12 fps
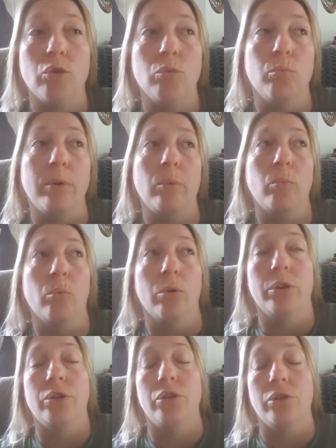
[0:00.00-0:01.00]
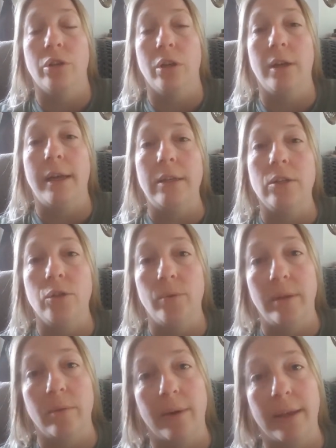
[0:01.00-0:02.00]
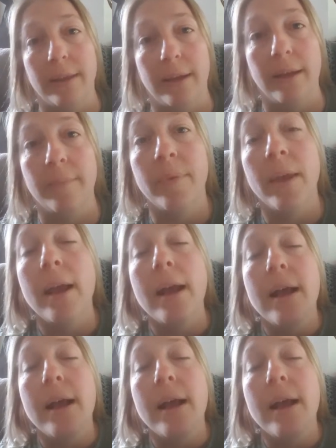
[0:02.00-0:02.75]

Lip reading: to reward your dog into doing the right thing?